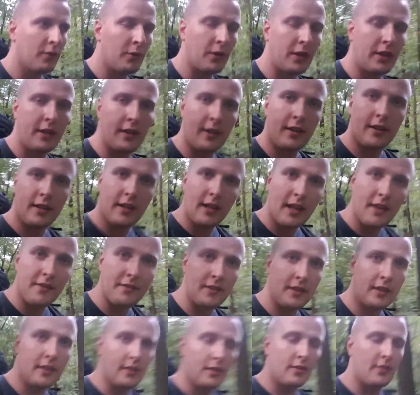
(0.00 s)
we're
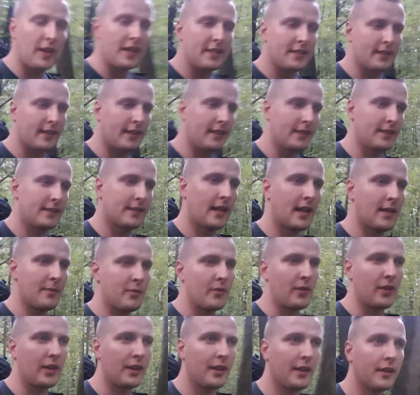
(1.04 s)
having a race against
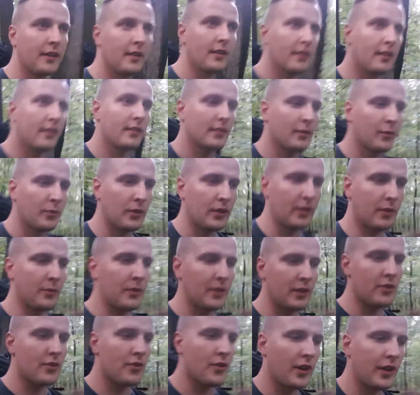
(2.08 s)
time, really, where
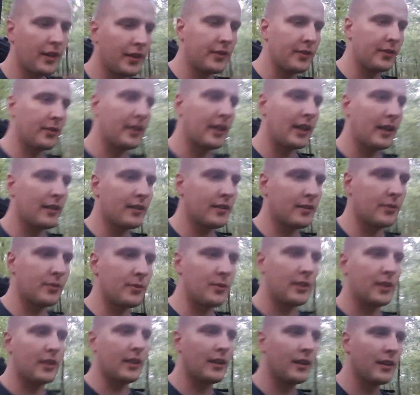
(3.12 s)
we are trying to get to
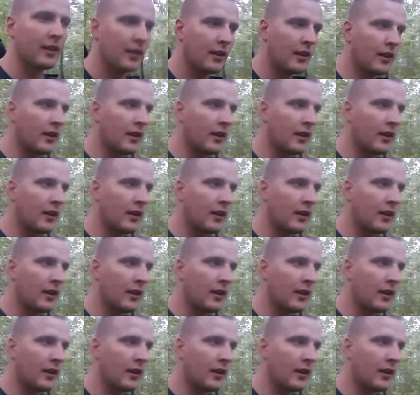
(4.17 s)
the